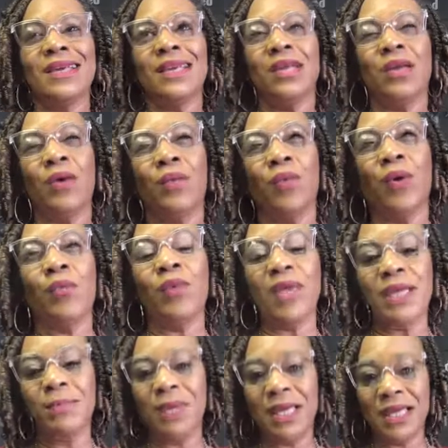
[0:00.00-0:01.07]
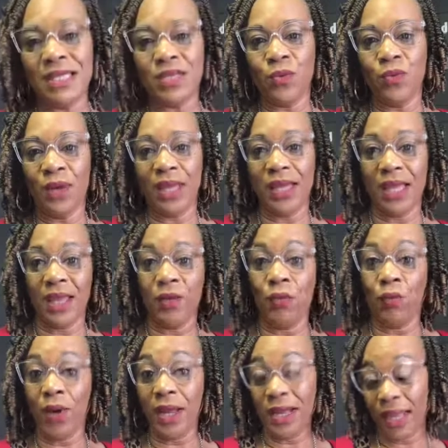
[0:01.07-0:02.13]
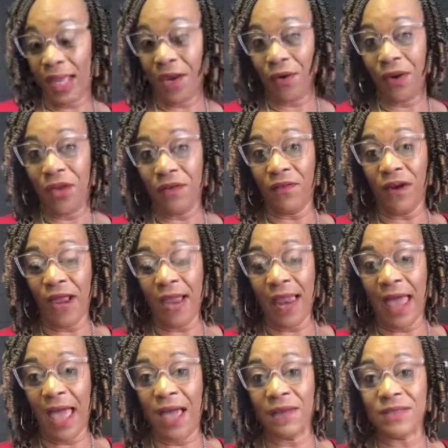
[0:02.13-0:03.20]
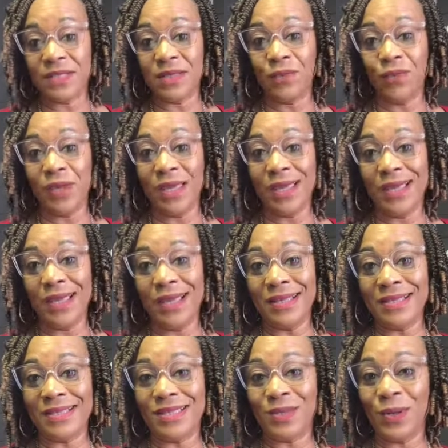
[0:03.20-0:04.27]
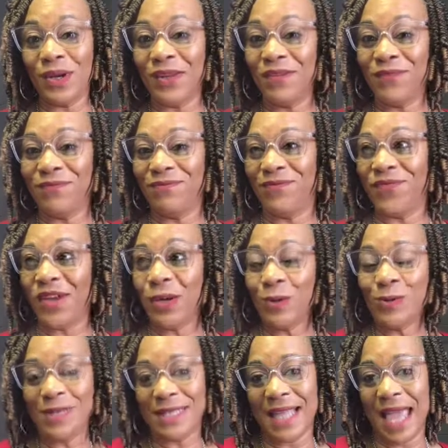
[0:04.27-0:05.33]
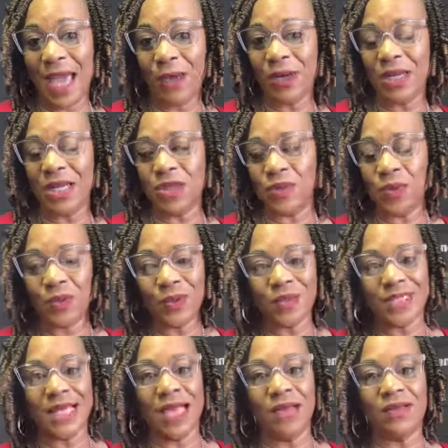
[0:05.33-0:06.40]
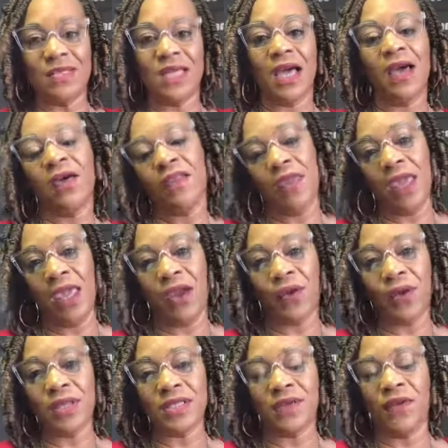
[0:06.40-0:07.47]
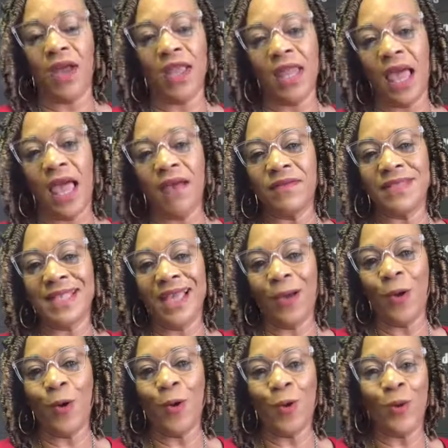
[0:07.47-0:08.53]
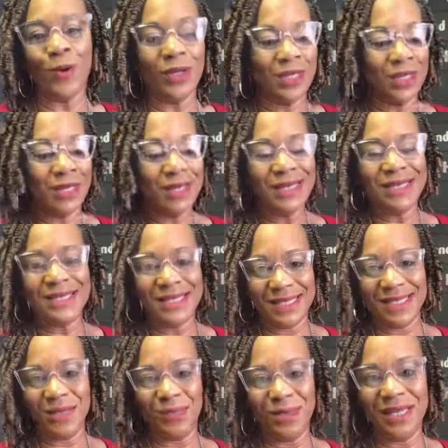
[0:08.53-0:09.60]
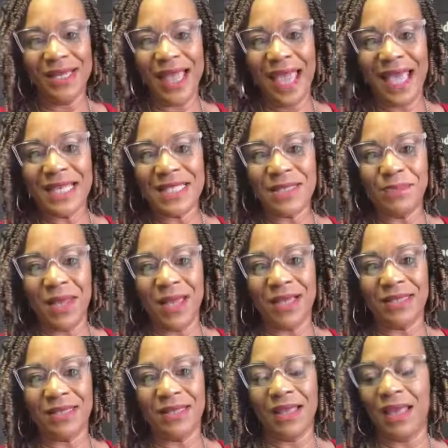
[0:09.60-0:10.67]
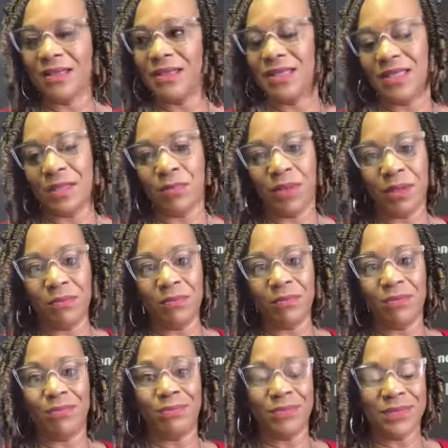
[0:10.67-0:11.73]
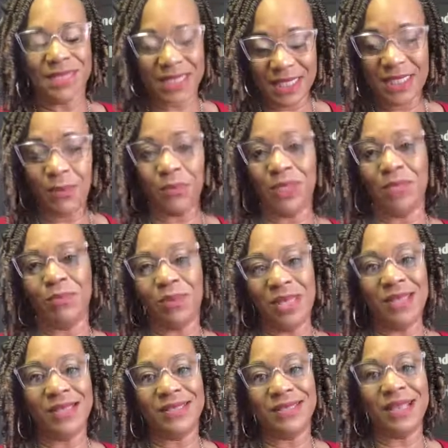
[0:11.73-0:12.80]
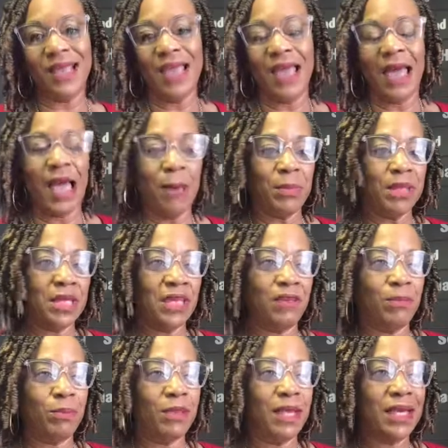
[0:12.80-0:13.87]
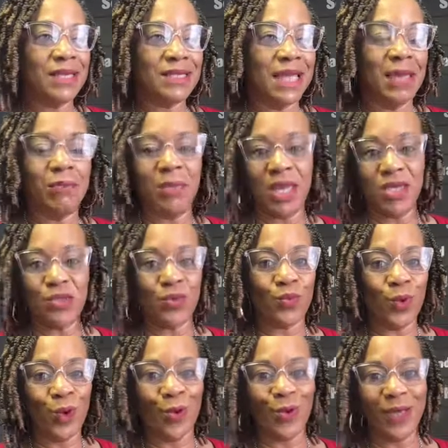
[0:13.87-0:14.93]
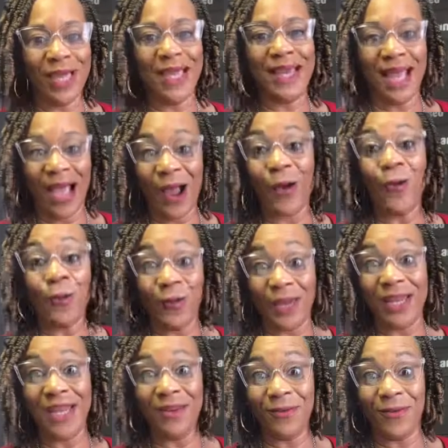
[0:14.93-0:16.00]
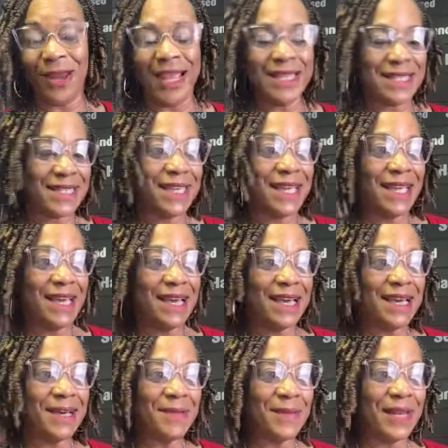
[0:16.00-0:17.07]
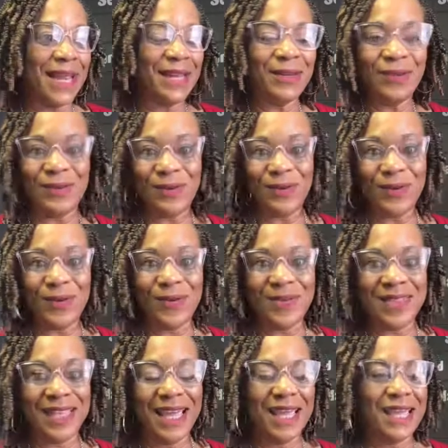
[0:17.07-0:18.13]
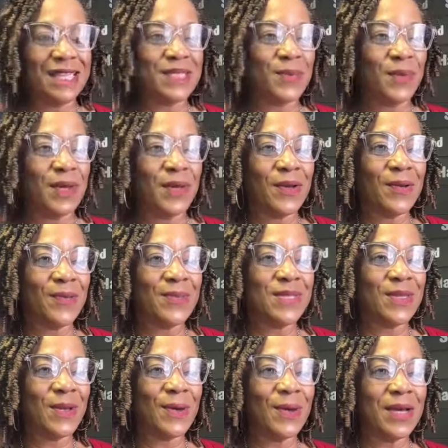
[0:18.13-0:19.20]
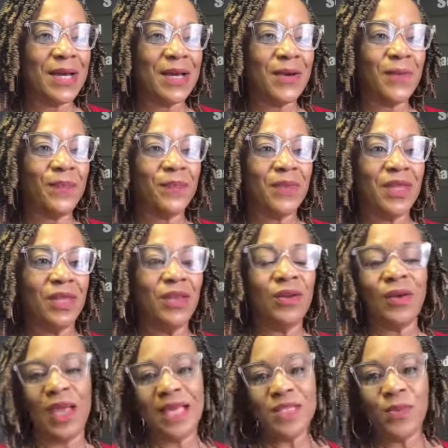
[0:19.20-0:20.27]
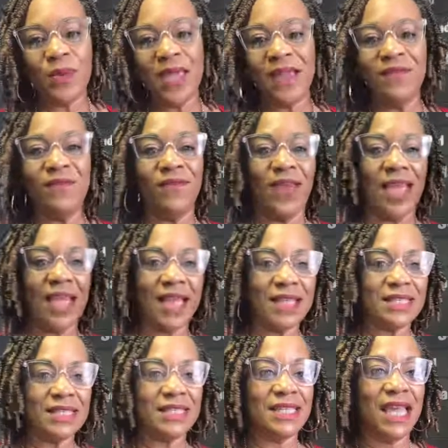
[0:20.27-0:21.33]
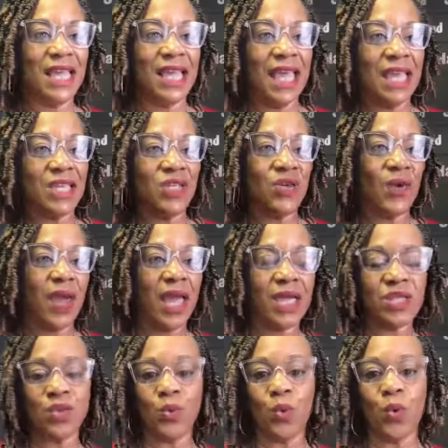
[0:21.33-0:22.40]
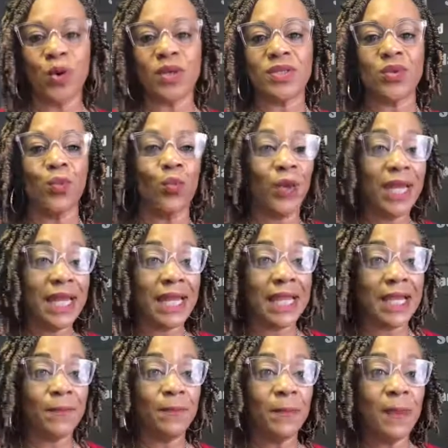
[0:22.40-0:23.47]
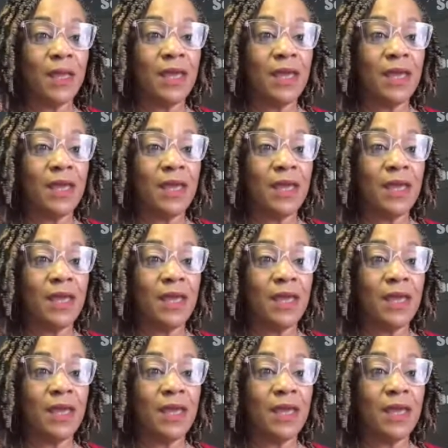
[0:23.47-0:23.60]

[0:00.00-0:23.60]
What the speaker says: when we begin to win in one area of our lives, it sort of funnels down and it trickles down to other areas of our lives. That whole discipline aspect and that discipline piece, I believe, plays a major role in our winning, right? And I know you agree with that as well. So, as we advance and take a track towards winning,